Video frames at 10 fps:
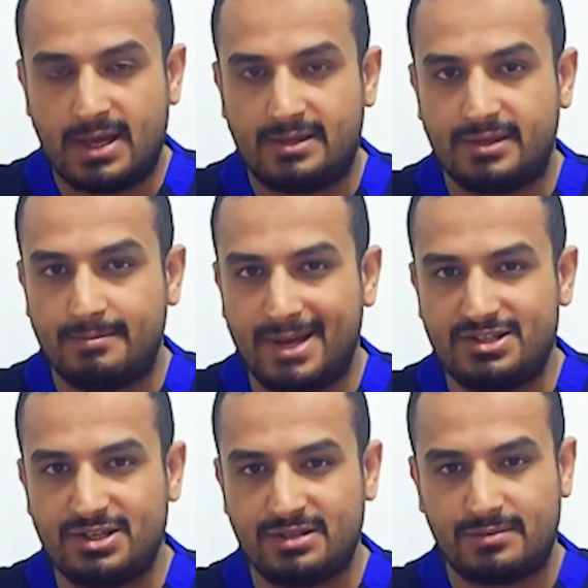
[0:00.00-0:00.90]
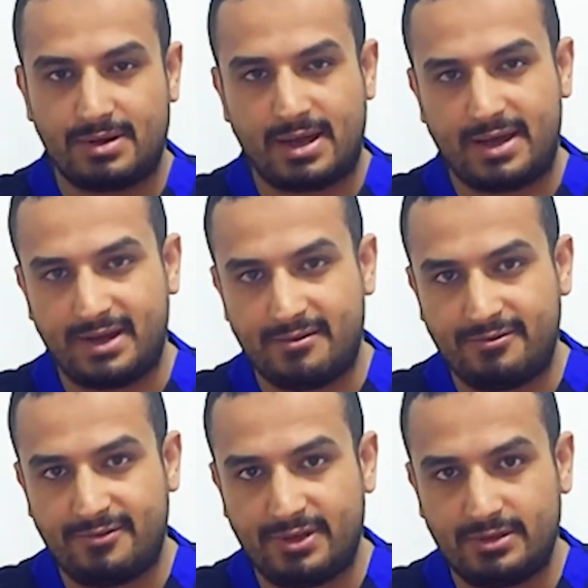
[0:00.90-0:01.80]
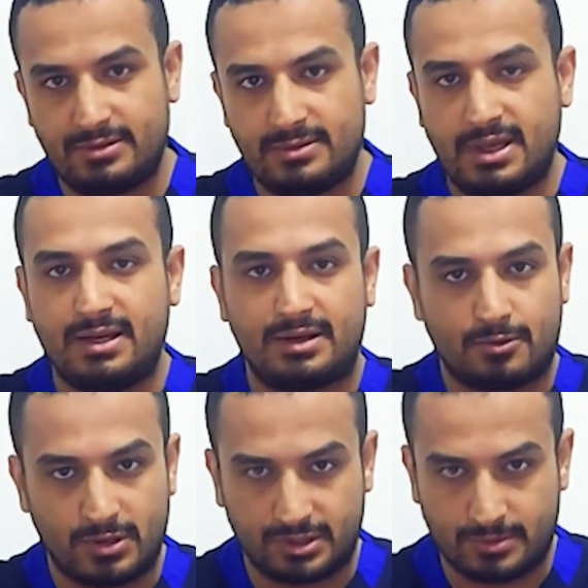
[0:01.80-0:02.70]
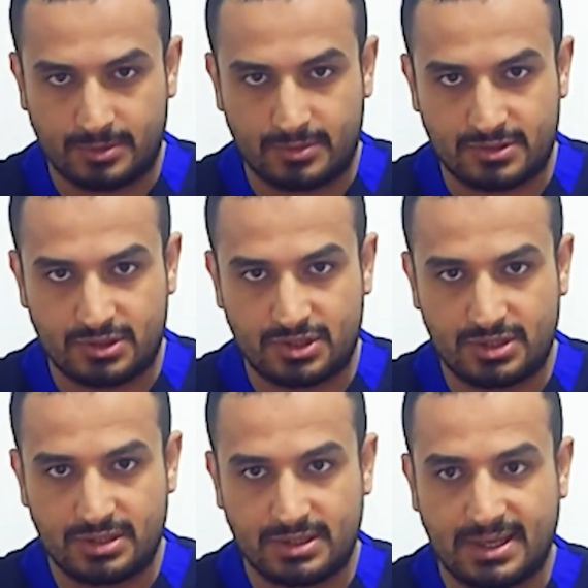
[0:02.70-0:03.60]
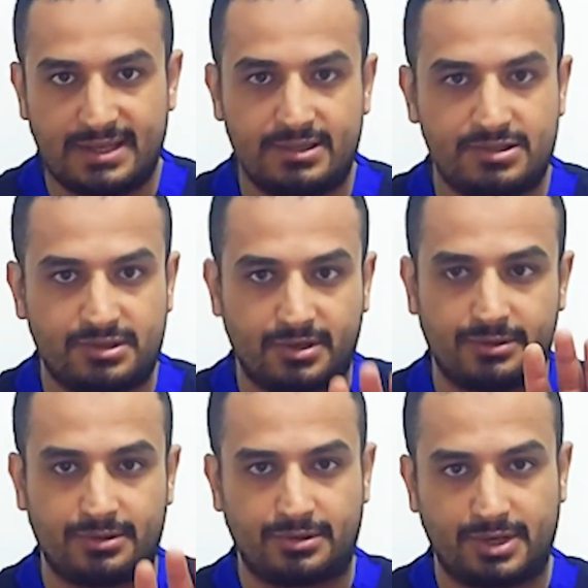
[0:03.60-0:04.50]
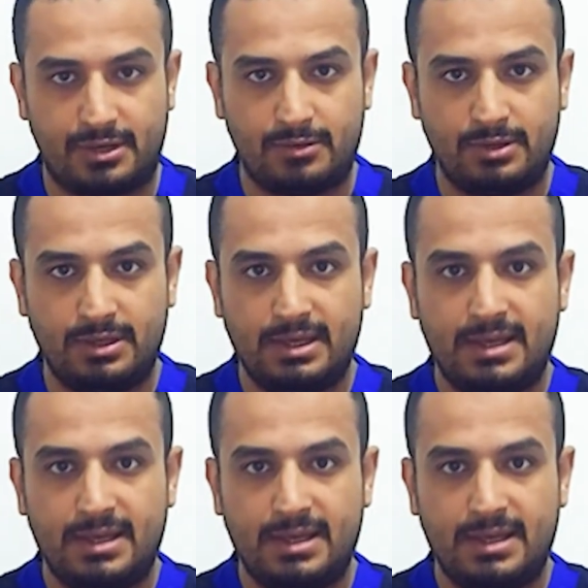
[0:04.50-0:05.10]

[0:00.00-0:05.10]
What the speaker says: And imagine an infant in a quadruped position and start to crawl.